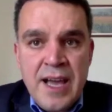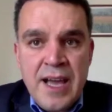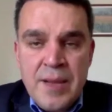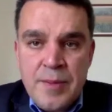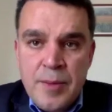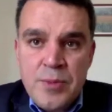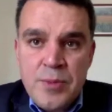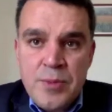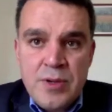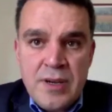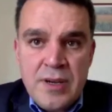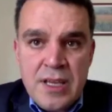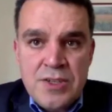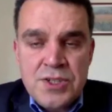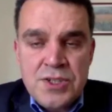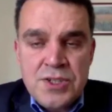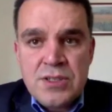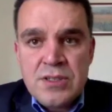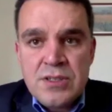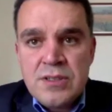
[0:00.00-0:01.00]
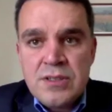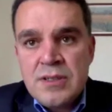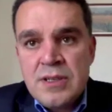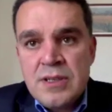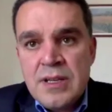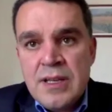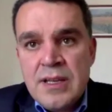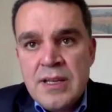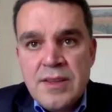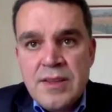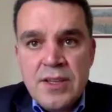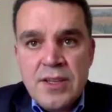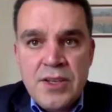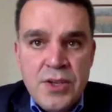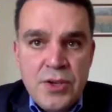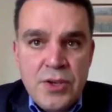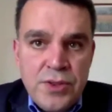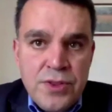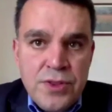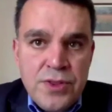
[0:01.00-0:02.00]
population, the
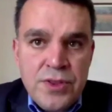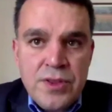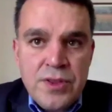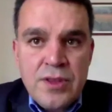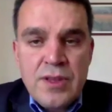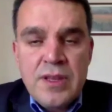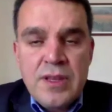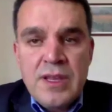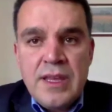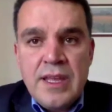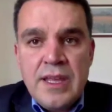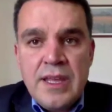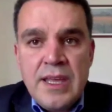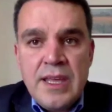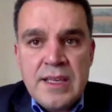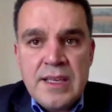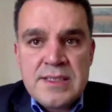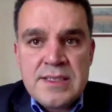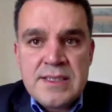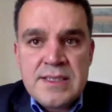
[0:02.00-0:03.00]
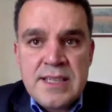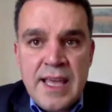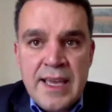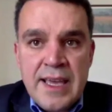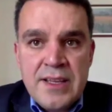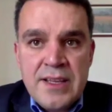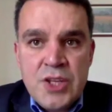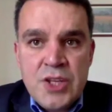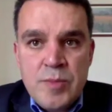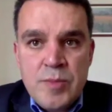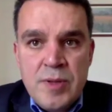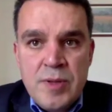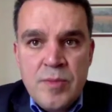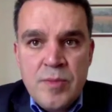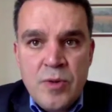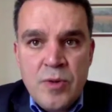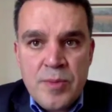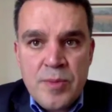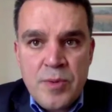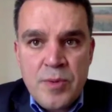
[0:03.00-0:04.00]
youth, is likely to be more
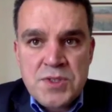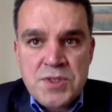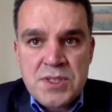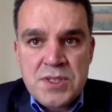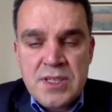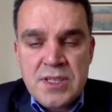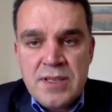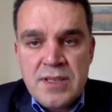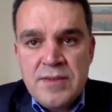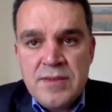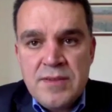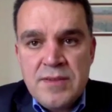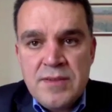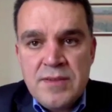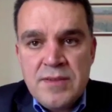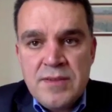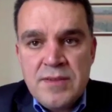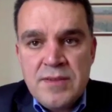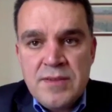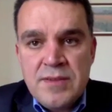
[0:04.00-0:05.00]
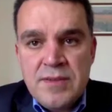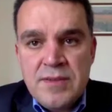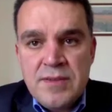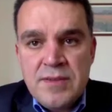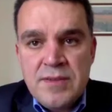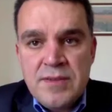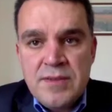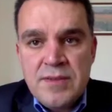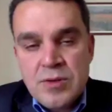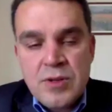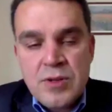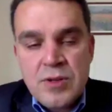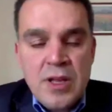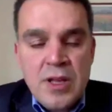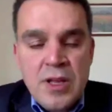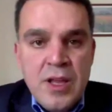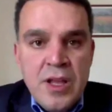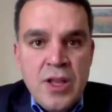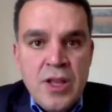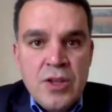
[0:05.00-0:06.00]
positive compared to
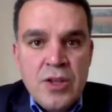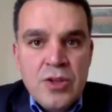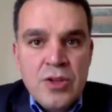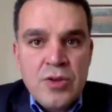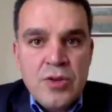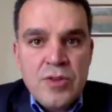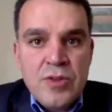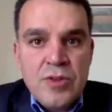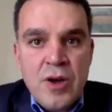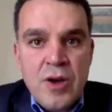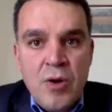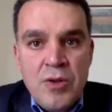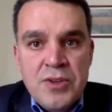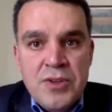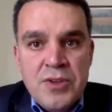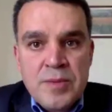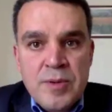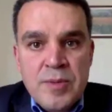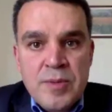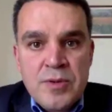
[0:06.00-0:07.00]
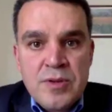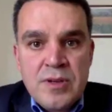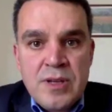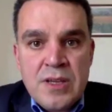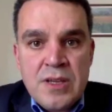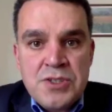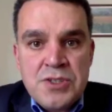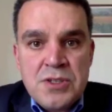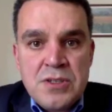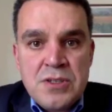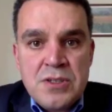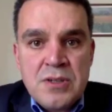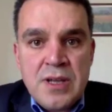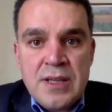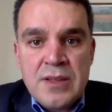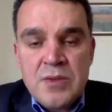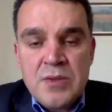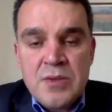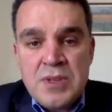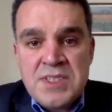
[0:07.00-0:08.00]
the older population. And
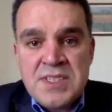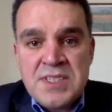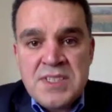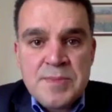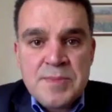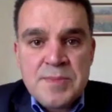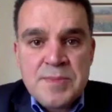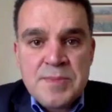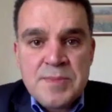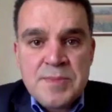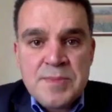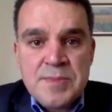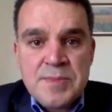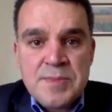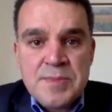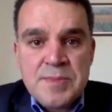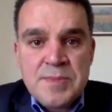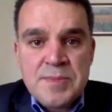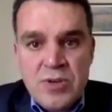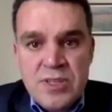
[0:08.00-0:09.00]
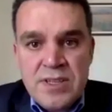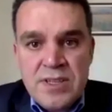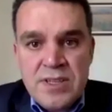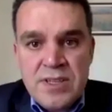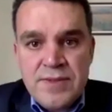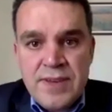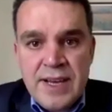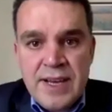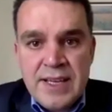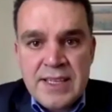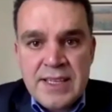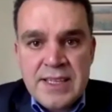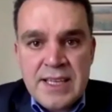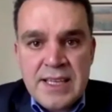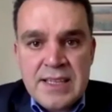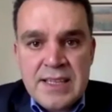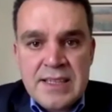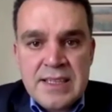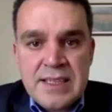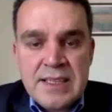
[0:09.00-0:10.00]
we suspect that this has to do with the fact that